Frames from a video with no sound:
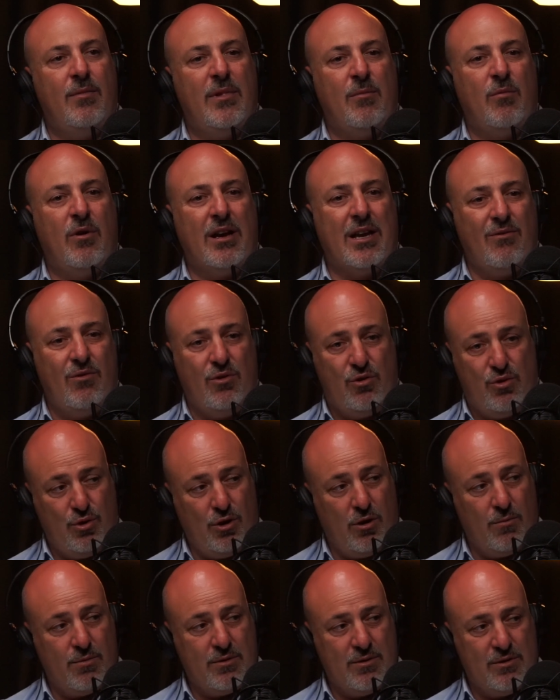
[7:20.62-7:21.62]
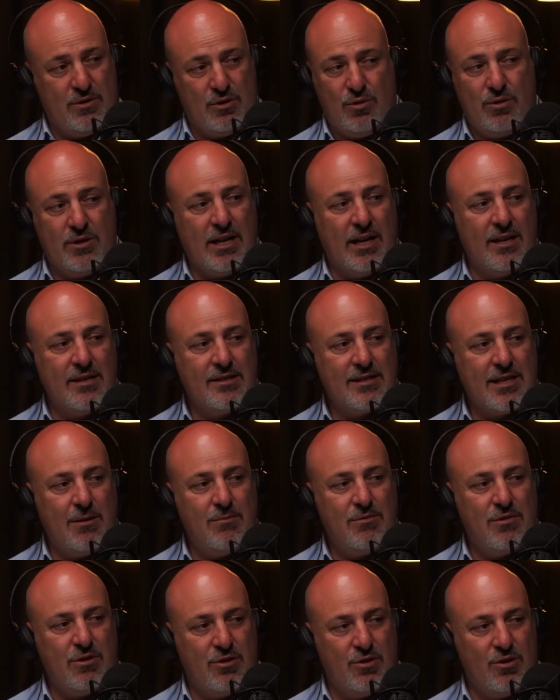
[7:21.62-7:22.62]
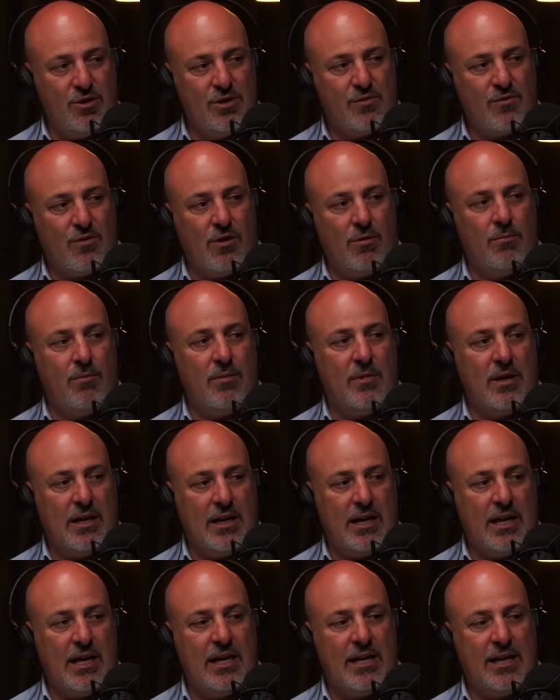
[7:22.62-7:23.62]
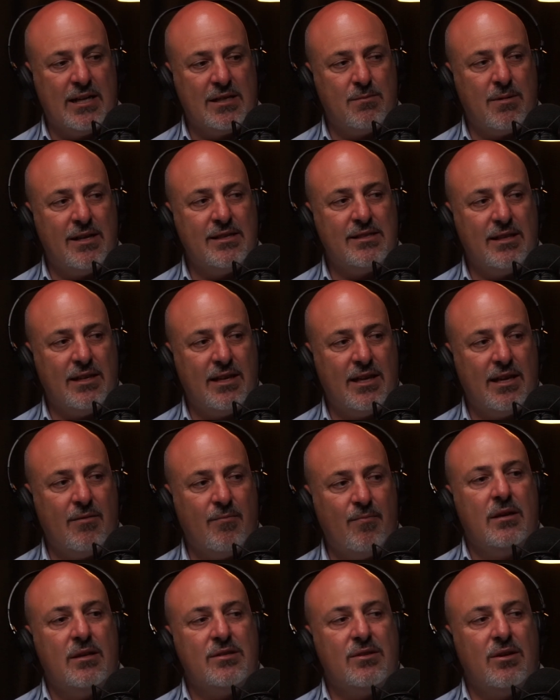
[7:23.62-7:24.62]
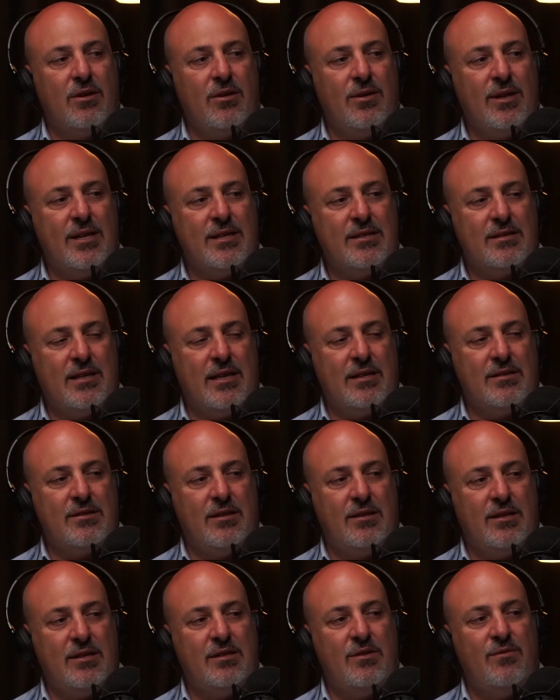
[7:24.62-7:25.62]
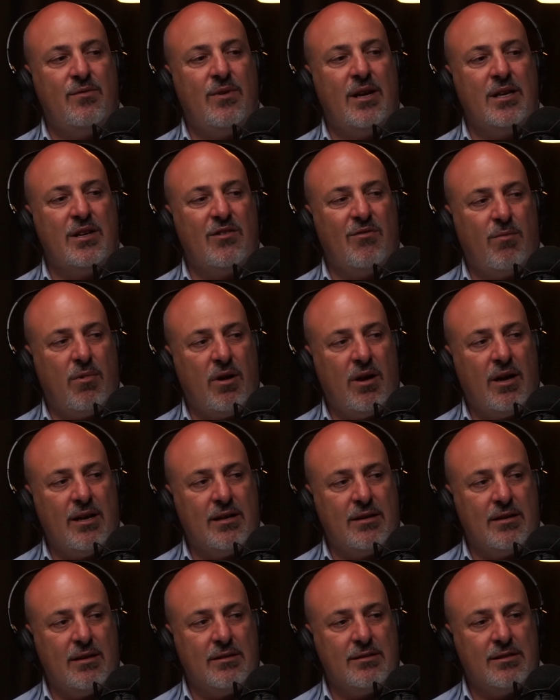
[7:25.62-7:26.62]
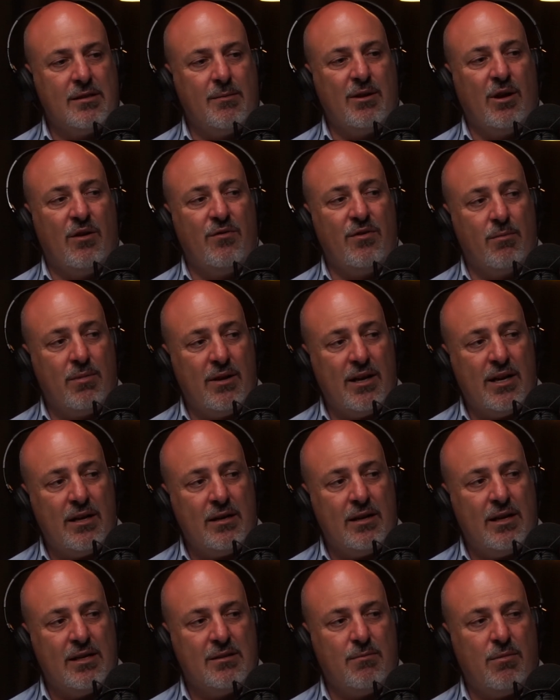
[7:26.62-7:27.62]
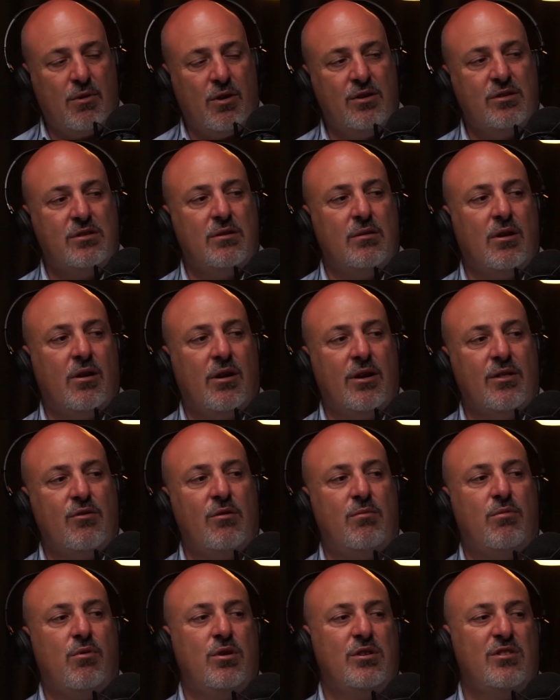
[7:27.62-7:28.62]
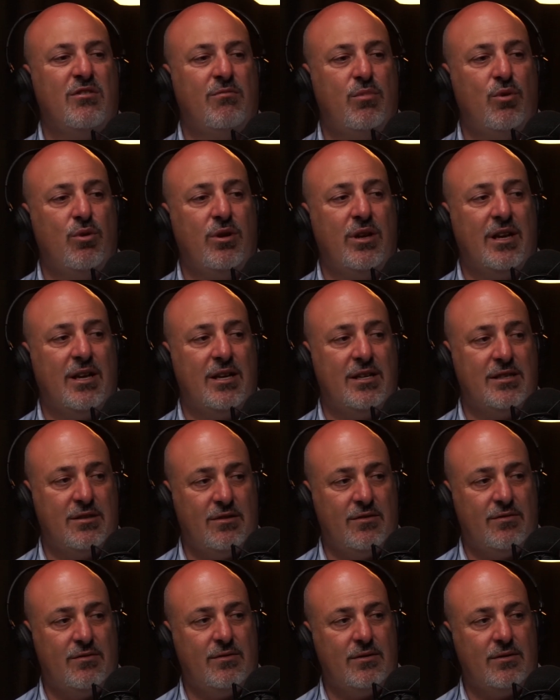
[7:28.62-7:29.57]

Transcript: might give you two colour schemes to choose from, and that's basically it. So that's the disadvantage of buying something off the plan as opposed to going through the process of building it yourself.